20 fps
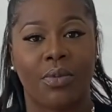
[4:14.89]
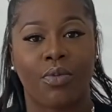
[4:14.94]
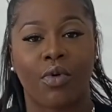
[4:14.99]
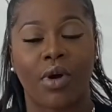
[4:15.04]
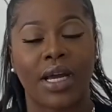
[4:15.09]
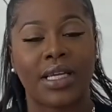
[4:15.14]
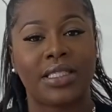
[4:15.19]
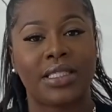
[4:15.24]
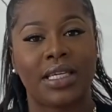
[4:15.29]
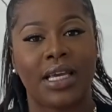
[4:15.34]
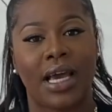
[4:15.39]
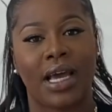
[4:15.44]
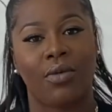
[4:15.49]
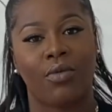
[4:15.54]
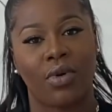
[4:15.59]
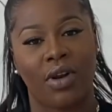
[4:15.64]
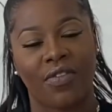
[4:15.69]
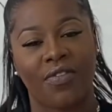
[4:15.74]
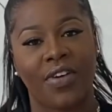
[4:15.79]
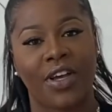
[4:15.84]
pricey and will
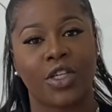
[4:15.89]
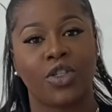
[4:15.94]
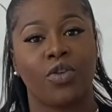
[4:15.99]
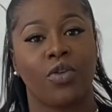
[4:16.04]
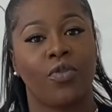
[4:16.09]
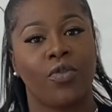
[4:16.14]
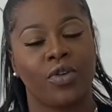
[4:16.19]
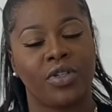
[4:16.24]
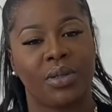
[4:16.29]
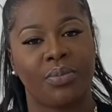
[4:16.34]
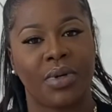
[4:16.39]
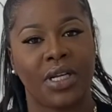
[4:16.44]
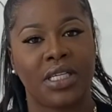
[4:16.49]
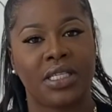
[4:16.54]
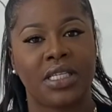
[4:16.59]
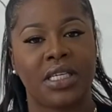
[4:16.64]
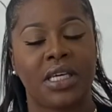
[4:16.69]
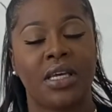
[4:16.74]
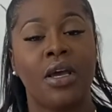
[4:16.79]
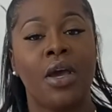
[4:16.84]
affect your
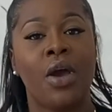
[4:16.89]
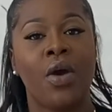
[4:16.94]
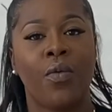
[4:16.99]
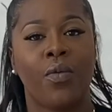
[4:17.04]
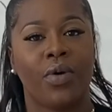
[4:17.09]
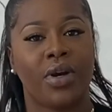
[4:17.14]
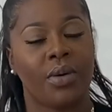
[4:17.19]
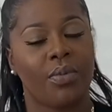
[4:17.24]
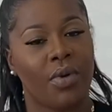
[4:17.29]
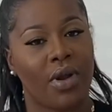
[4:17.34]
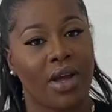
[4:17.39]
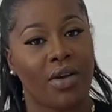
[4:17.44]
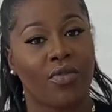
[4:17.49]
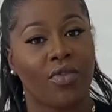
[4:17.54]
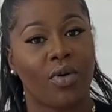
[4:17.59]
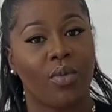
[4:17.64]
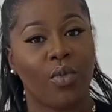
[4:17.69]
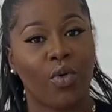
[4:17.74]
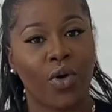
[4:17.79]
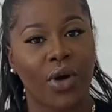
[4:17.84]
affordability when applying for a
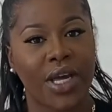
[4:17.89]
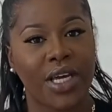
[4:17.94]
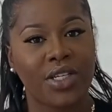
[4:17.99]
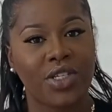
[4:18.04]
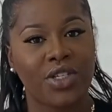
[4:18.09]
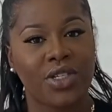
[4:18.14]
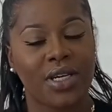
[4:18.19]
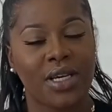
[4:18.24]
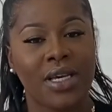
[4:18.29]
mortgage.